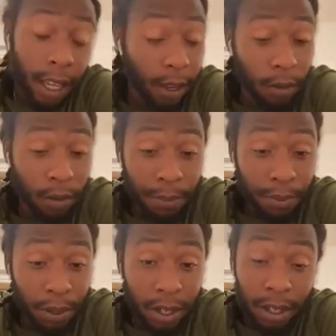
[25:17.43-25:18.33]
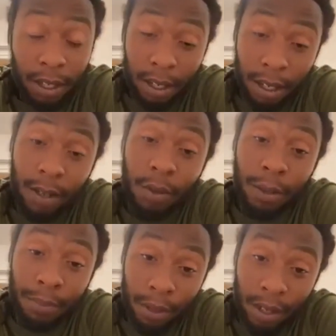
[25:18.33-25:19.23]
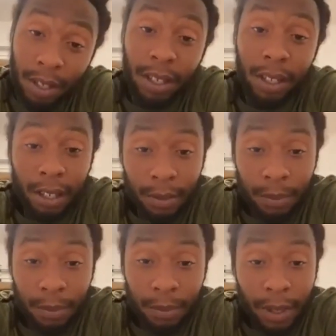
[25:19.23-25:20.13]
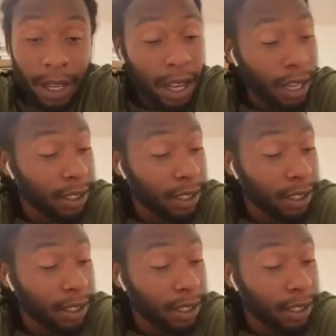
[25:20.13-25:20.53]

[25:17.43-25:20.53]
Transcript: It went pretty good. My